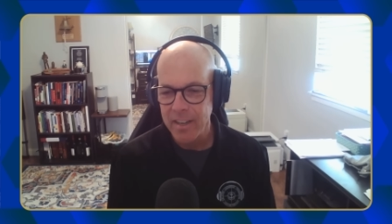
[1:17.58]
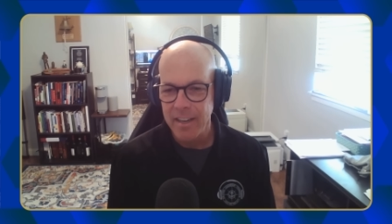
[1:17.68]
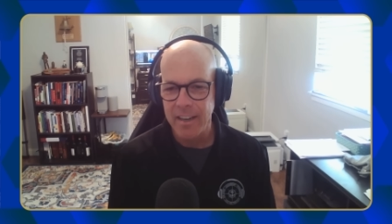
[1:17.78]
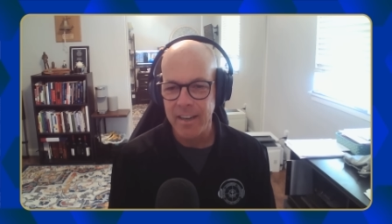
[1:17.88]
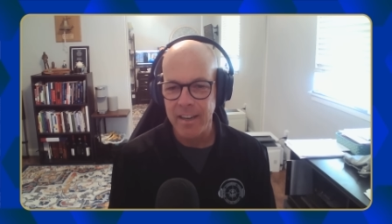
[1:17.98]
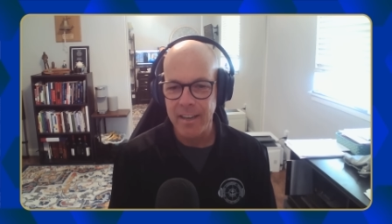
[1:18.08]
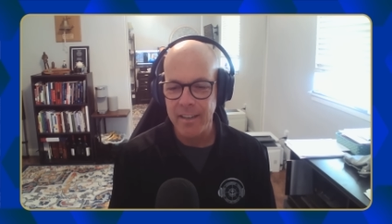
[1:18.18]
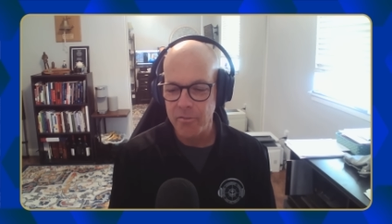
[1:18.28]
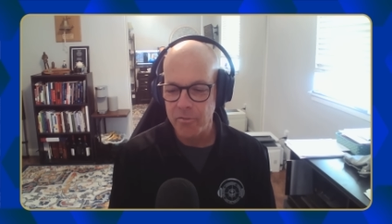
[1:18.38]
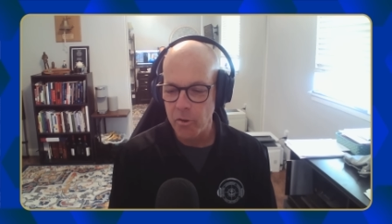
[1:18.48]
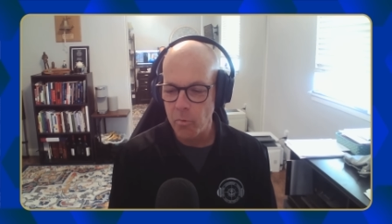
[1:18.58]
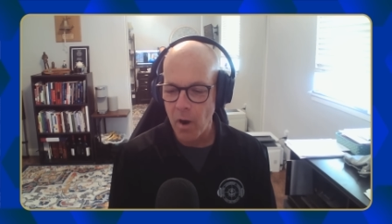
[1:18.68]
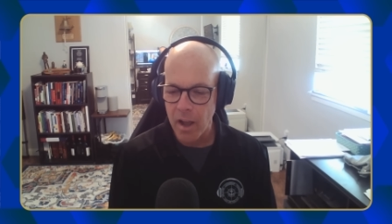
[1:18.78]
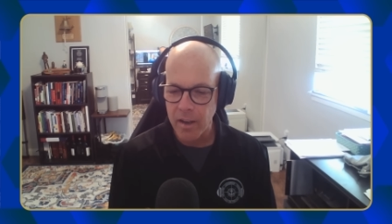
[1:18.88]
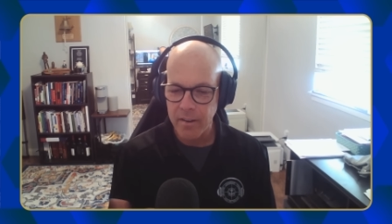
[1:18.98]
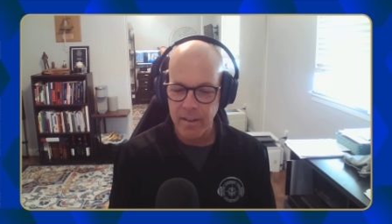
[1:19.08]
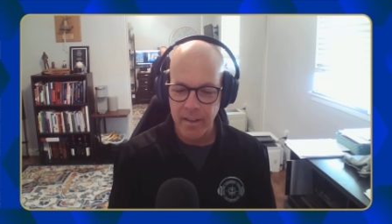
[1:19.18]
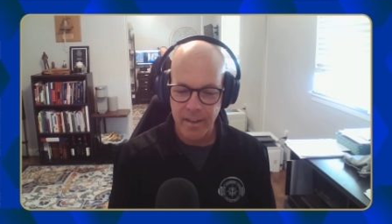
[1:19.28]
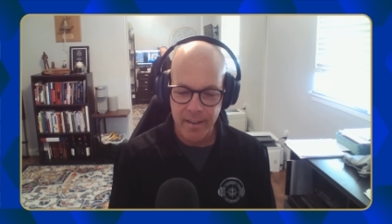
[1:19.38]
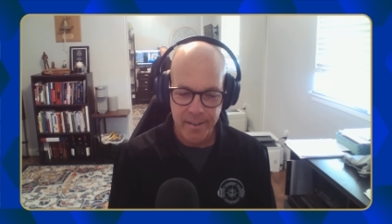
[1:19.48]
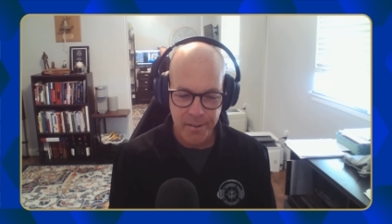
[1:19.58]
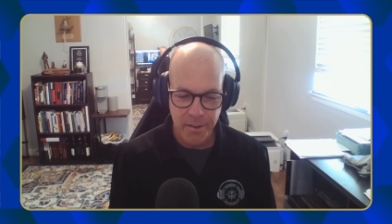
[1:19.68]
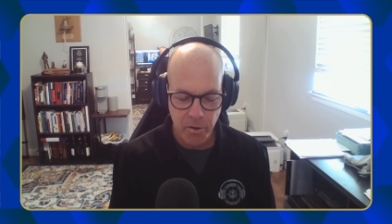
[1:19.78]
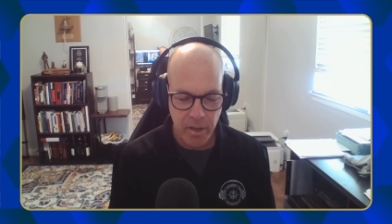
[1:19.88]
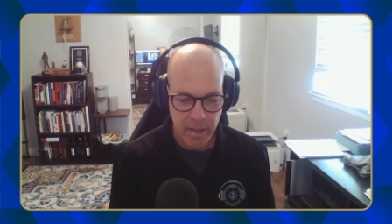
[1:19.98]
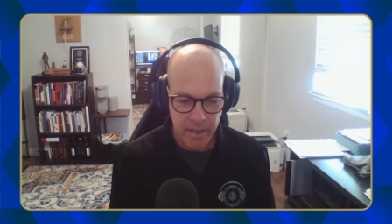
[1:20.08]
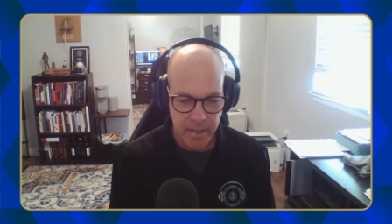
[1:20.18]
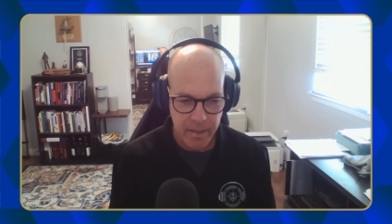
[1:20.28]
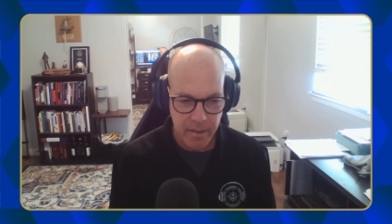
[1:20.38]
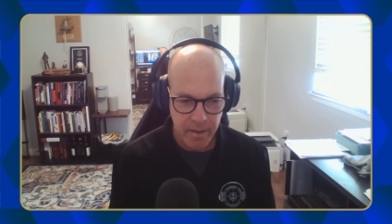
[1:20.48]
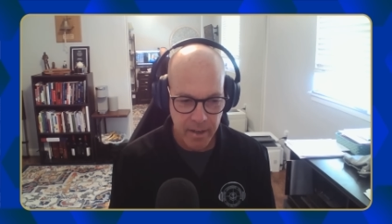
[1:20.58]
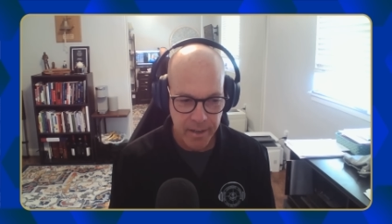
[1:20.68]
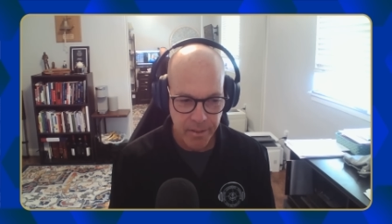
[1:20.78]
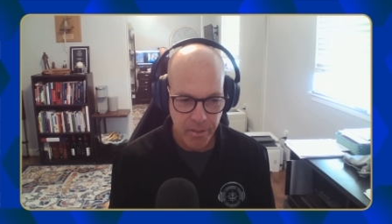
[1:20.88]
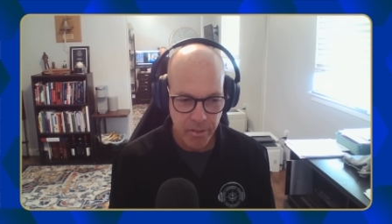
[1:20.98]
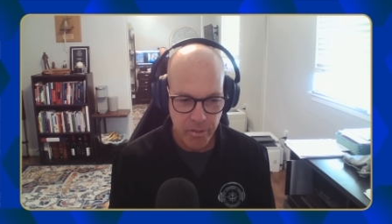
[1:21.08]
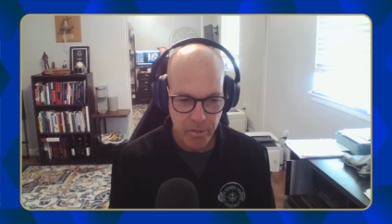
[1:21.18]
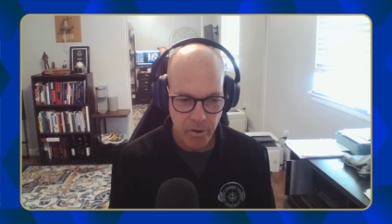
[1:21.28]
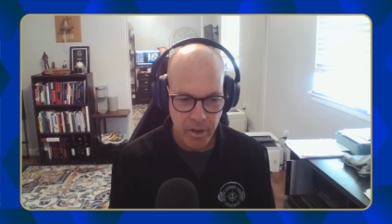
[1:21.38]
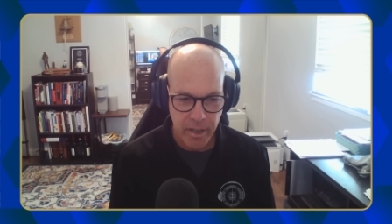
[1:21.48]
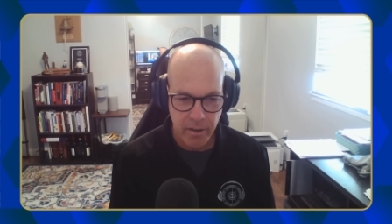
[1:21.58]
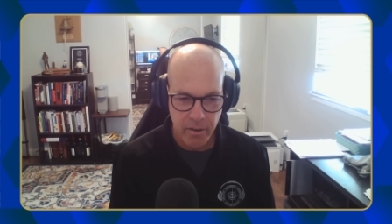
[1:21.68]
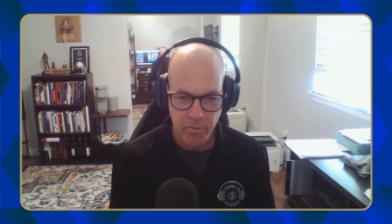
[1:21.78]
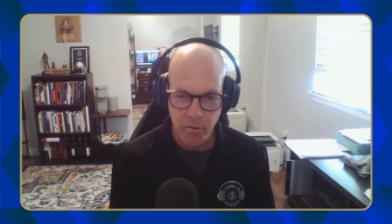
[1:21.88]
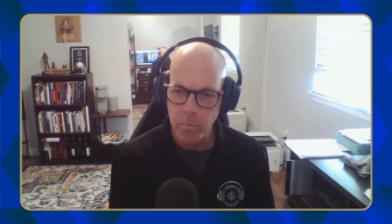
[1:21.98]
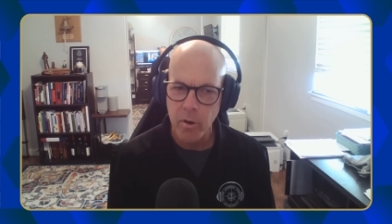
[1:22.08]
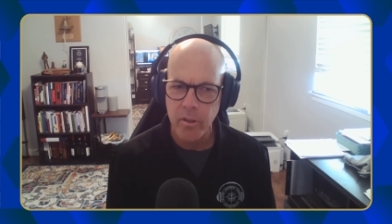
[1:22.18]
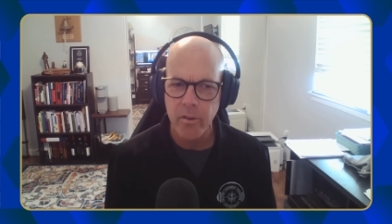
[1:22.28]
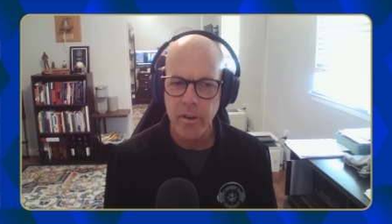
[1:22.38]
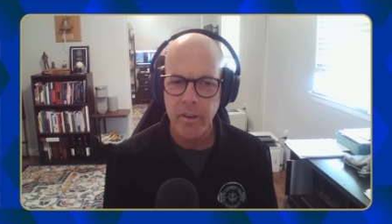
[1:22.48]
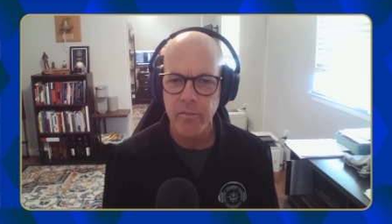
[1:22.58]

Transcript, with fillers: So Rod, you did 30 years, a little more than 30 years.